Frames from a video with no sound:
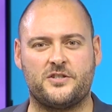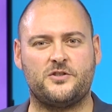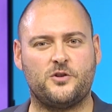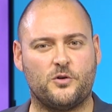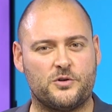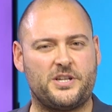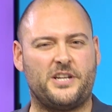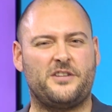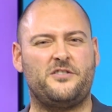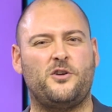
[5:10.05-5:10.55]

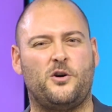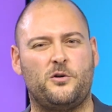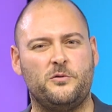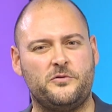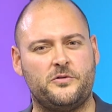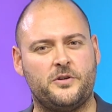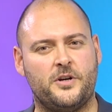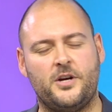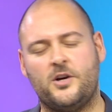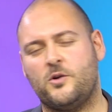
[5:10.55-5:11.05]
Those that
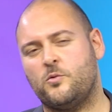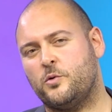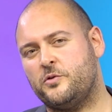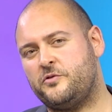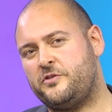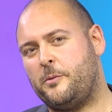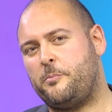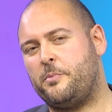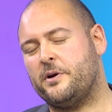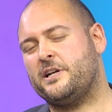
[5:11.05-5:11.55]
don't would
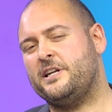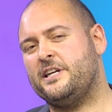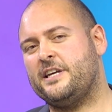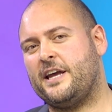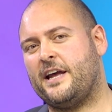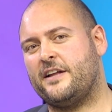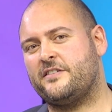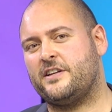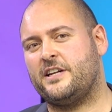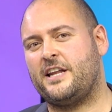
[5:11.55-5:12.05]
typically
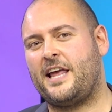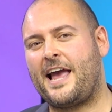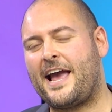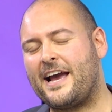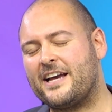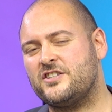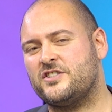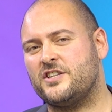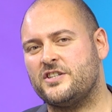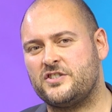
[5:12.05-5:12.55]
get an
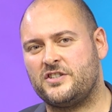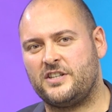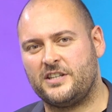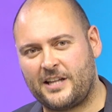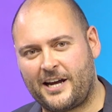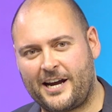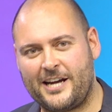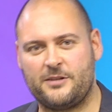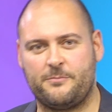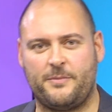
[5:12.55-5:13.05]
access
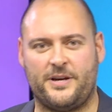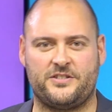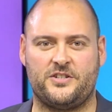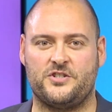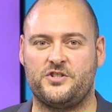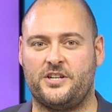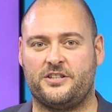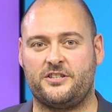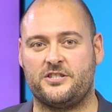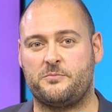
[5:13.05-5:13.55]
denied
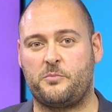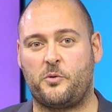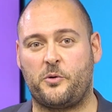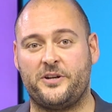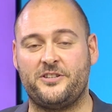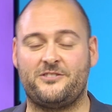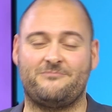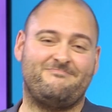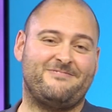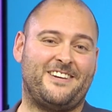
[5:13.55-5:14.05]
message at this
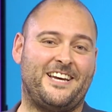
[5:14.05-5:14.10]
point,